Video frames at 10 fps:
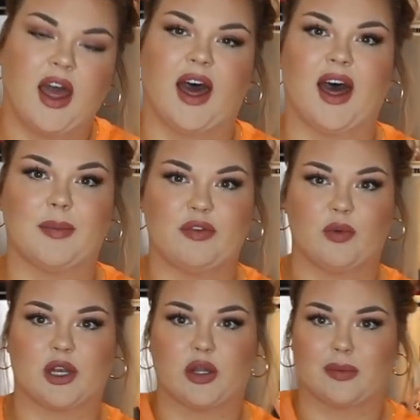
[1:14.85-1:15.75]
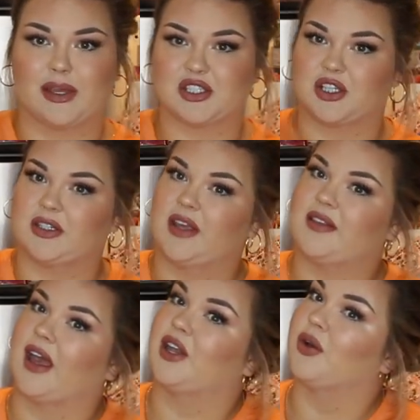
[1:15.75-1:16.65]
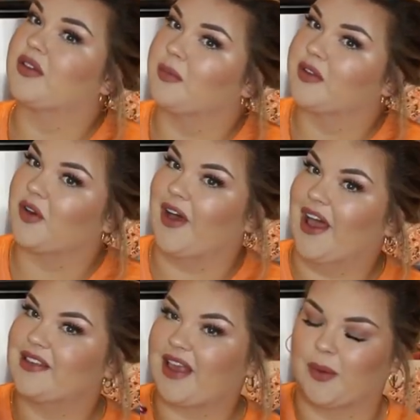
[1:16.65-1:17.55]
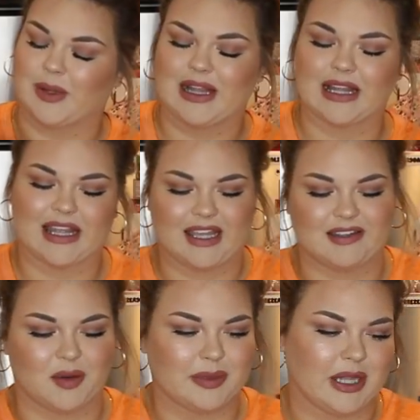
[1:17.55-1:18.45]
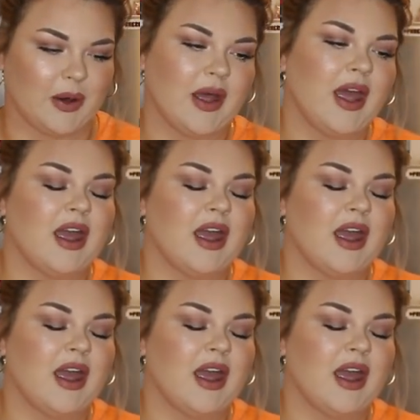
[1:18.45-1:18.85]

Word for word: If you want to know where my shirt is, I know someone's going to ask. I will link it down below.